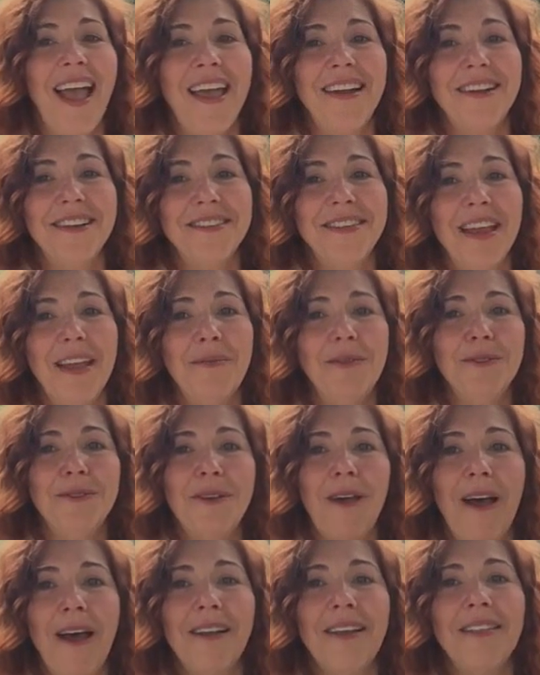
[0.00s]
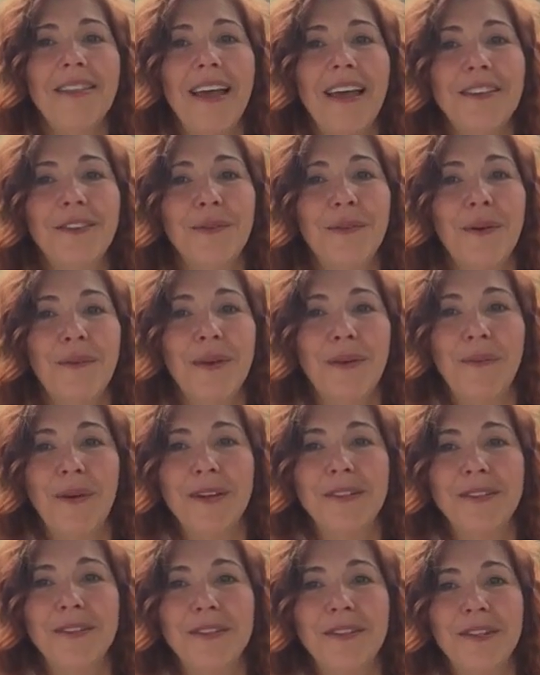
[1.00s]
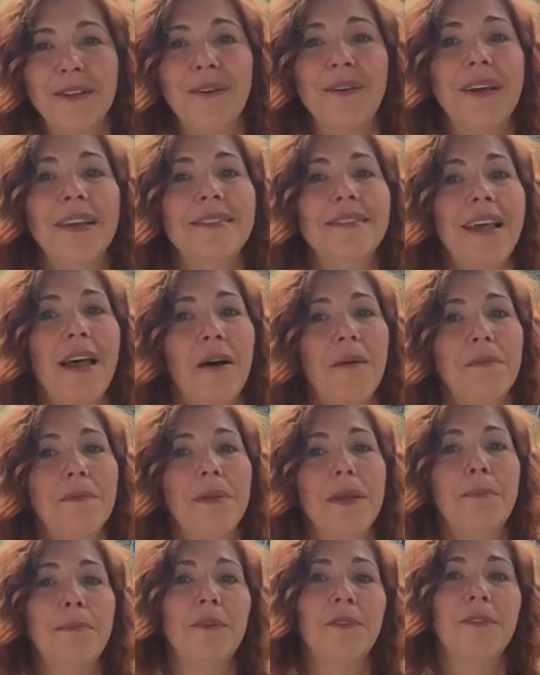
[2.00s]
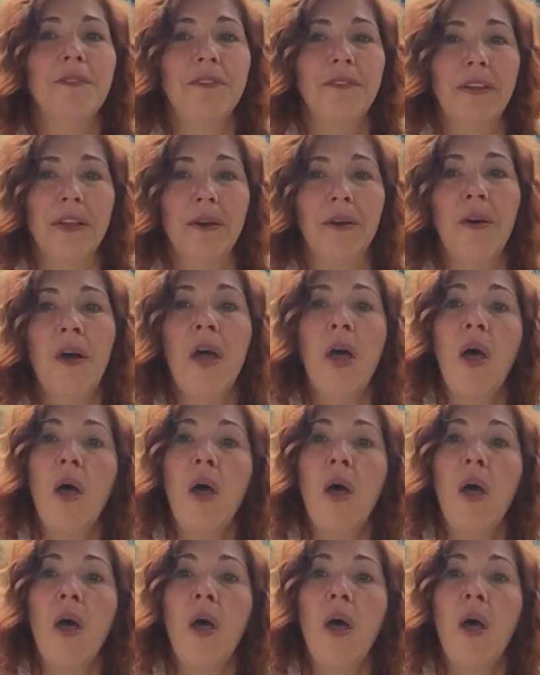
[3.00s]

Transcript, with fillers: And at Table Talk, that's what we want to do is help people feel